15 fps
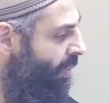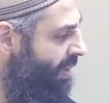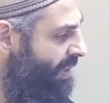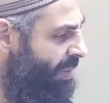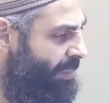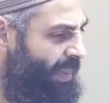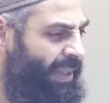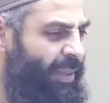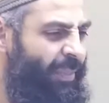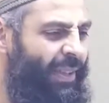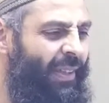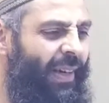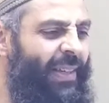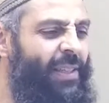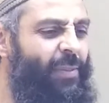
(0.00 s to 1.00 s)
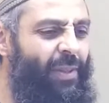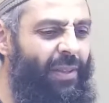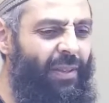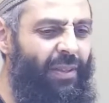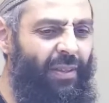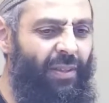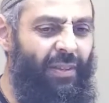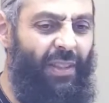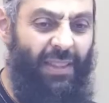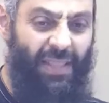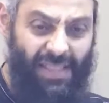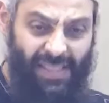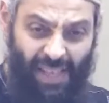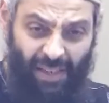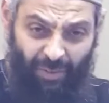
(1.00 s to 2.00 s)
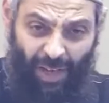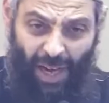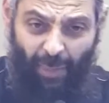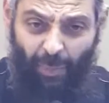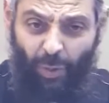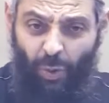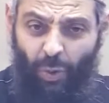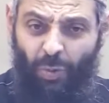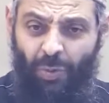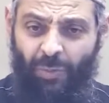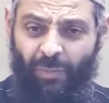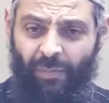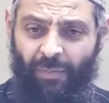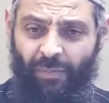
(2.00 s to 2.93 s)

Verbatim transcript: When somebody betrays me, did this ever happen to you?